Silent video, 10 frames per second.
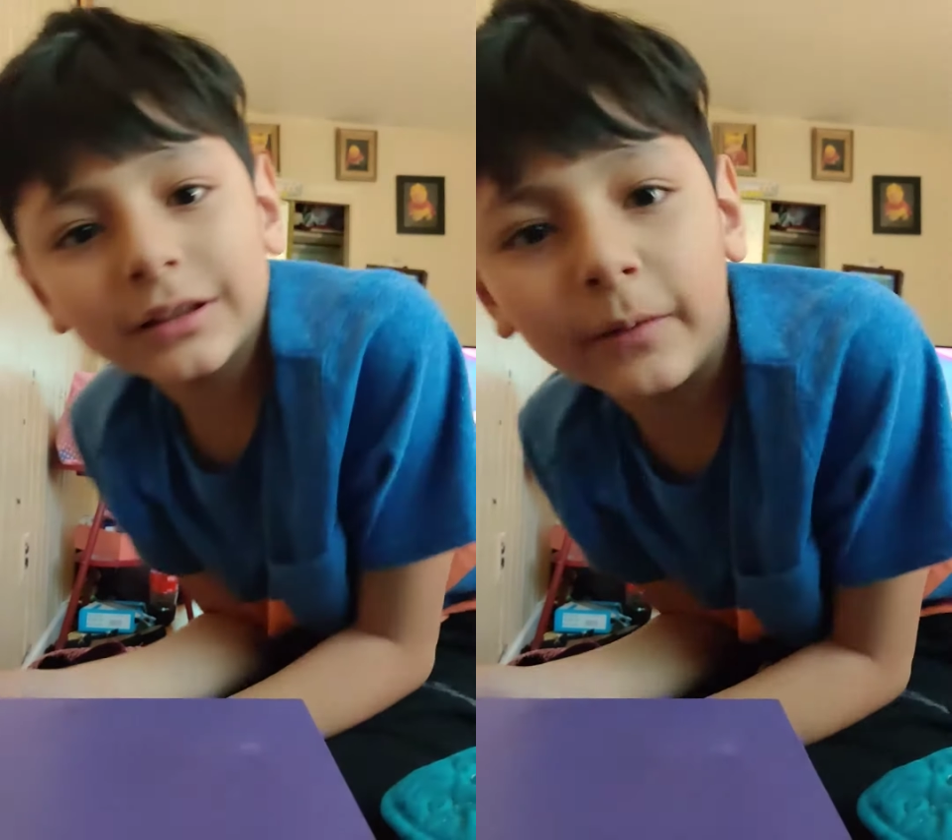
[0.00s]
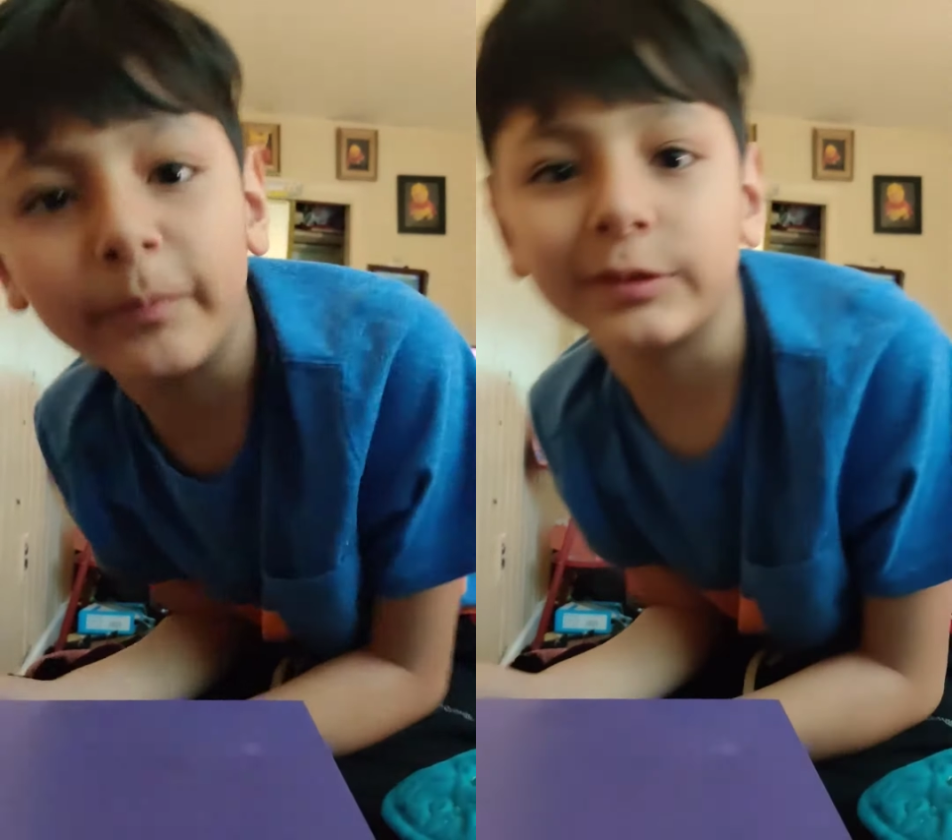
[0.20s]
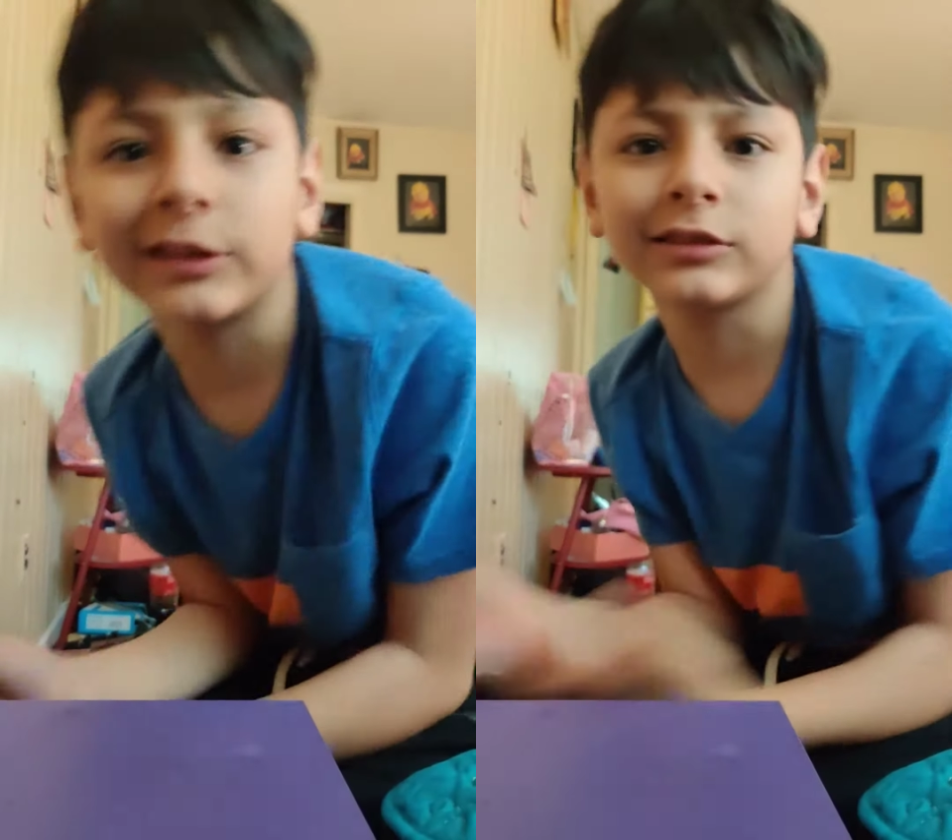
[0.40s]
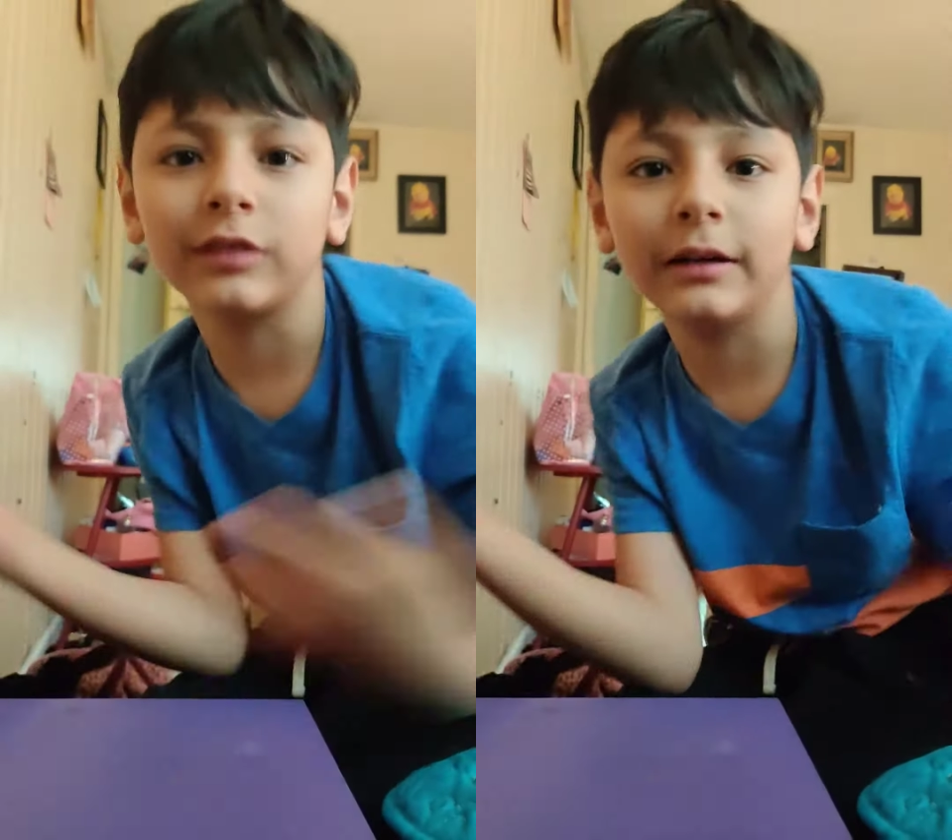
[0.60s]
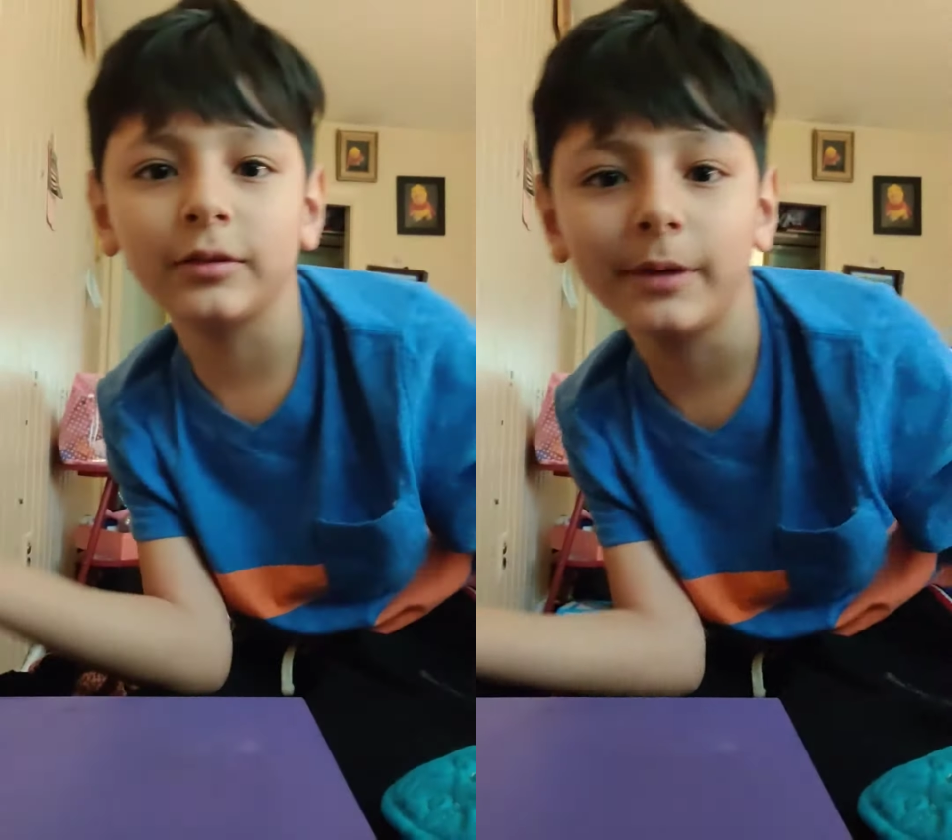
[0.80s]
to subscribe
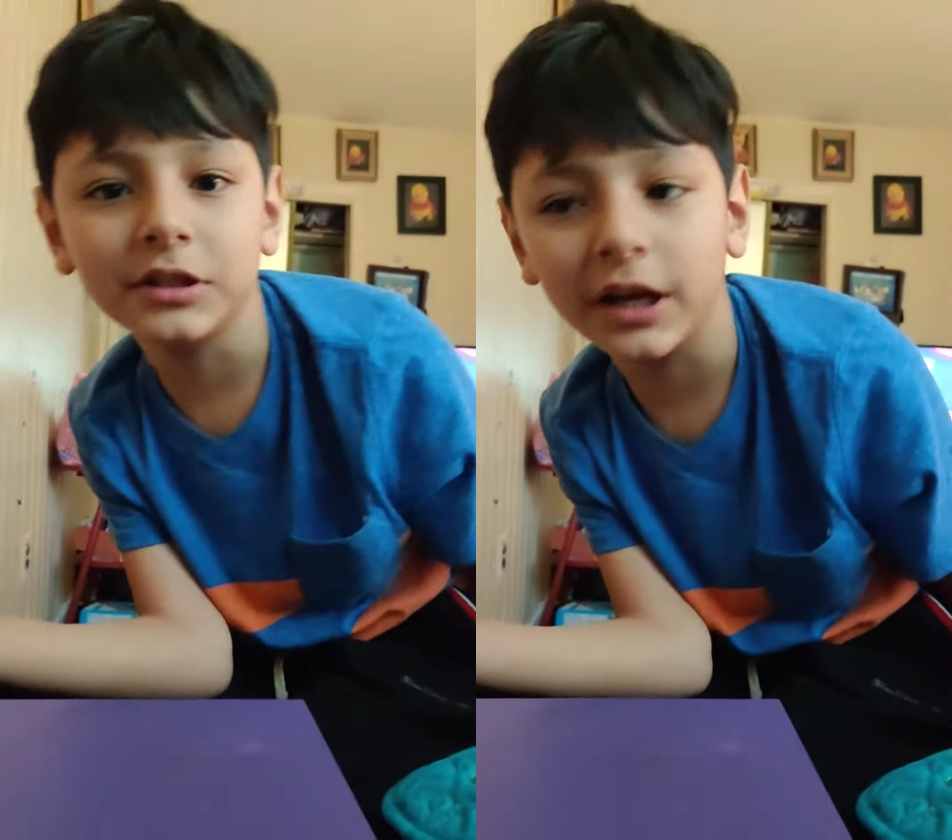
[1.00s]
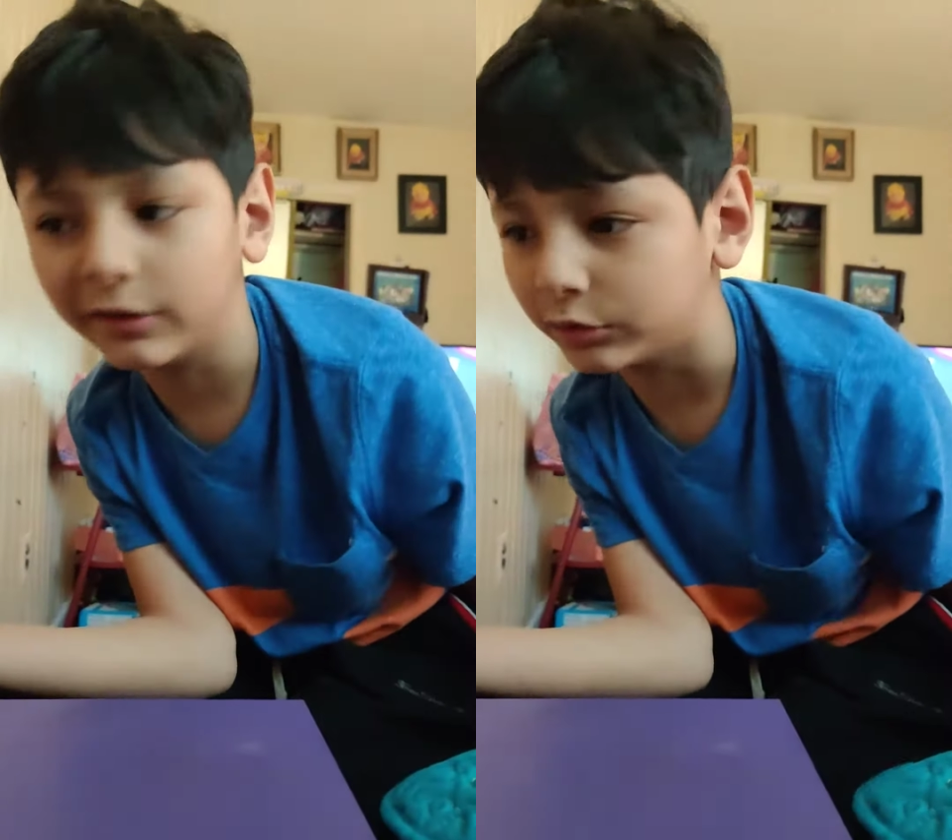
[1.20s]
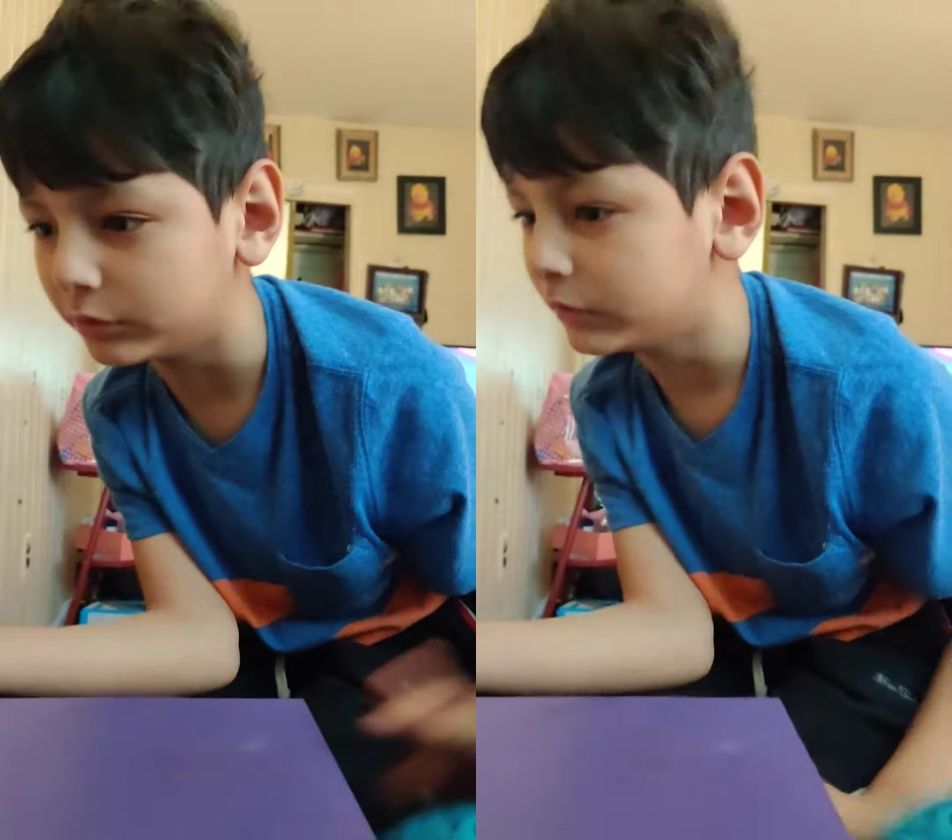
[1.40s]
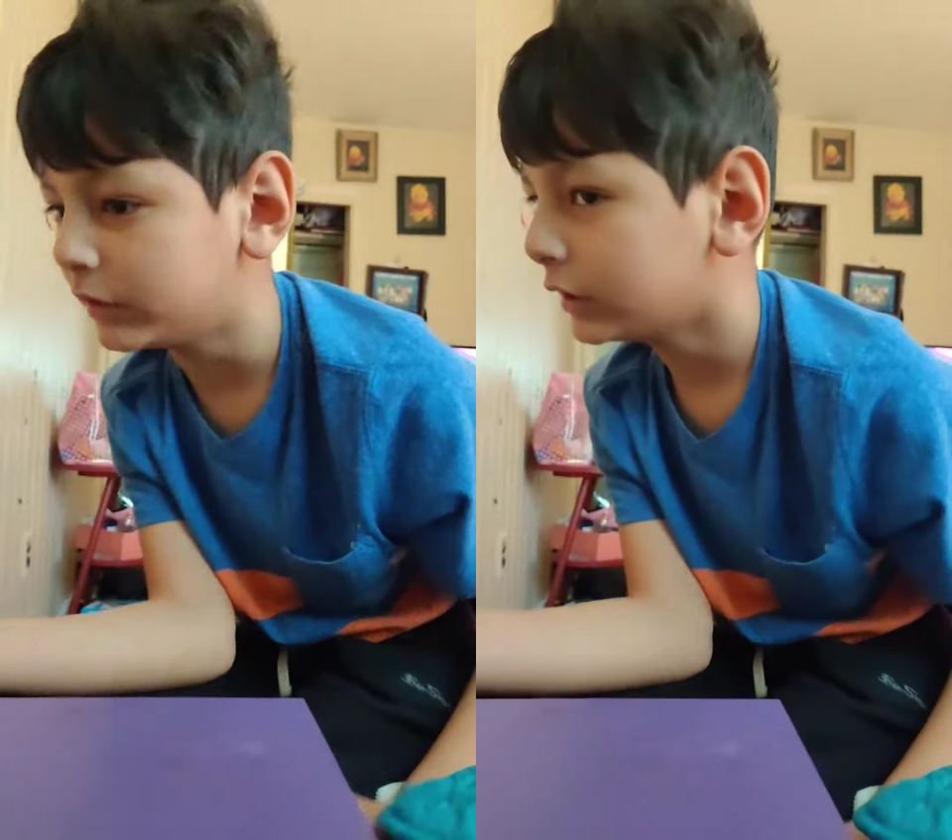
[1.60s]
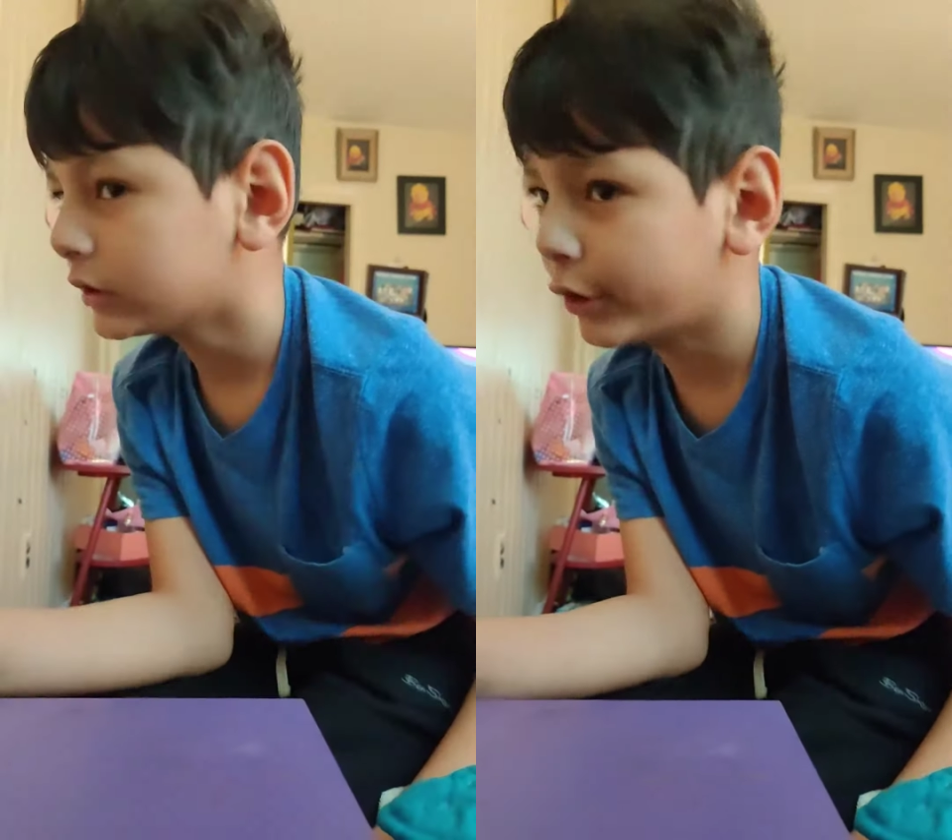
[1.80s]
to my channel.
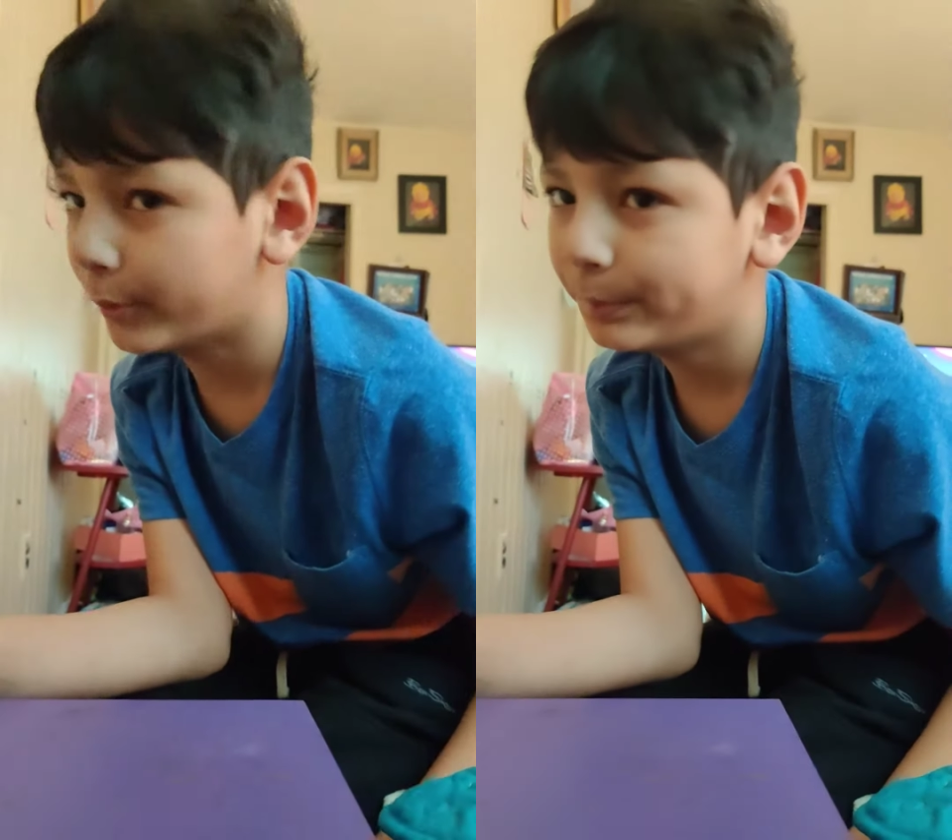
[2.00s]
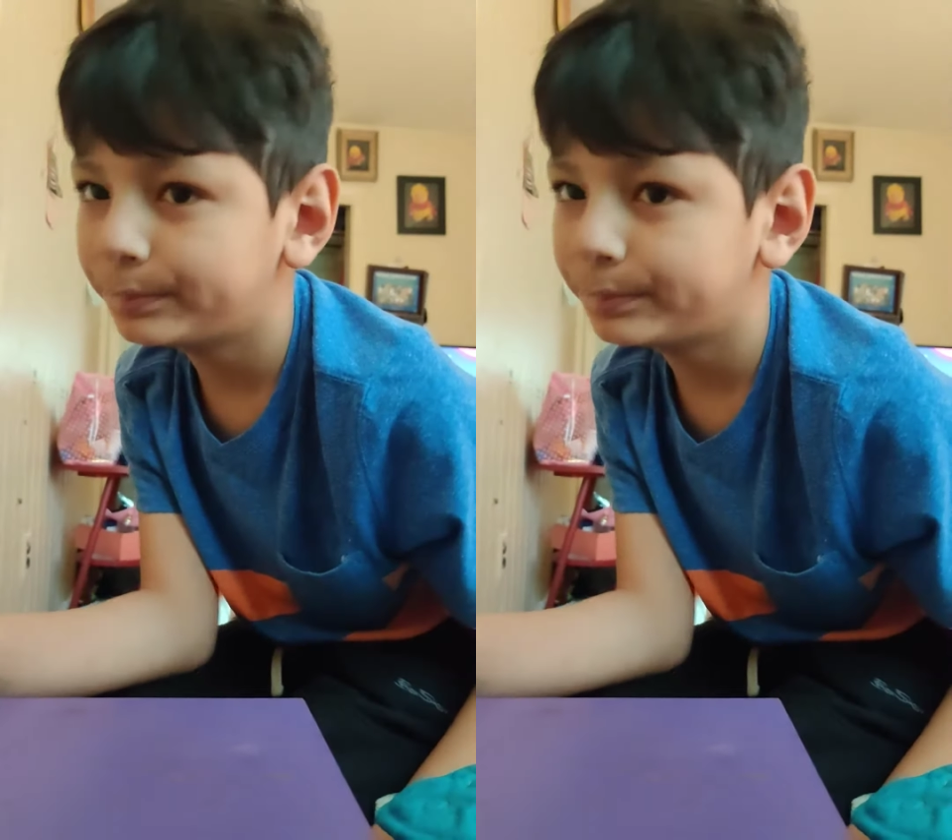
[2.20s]
So you